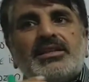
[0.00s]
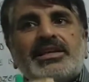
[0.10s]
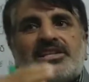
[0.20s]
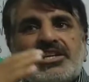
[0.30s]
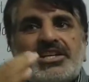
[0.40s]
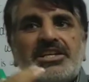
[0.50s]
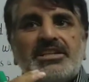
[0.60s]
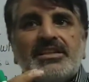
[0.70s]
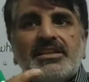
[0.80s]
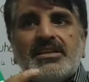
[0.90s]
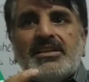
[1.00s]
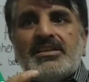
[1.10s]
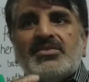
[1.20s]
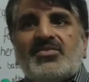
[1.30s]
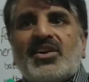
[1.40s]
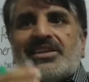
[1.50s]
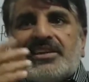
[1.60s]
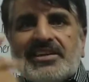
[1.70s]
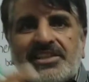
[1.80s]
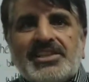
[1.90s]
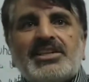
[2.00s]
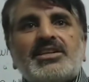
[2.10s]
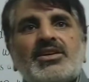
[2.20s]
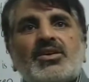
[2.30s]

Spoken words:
It needs spontaneity,